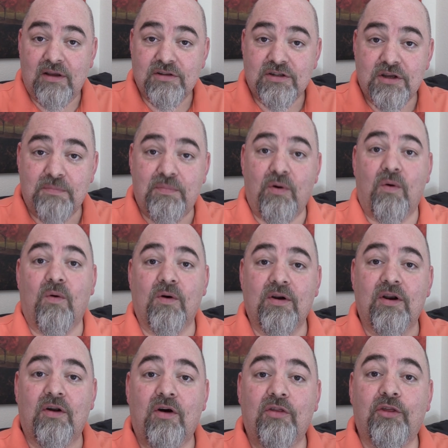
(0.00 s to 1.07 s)

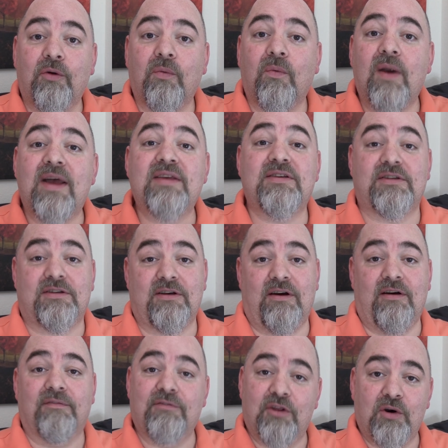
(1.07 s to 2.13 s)
support the rest
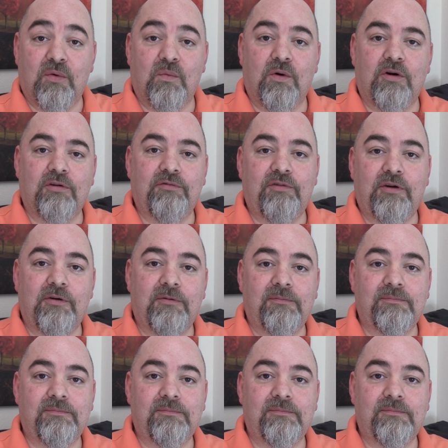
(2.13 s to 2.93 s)
of their worldview.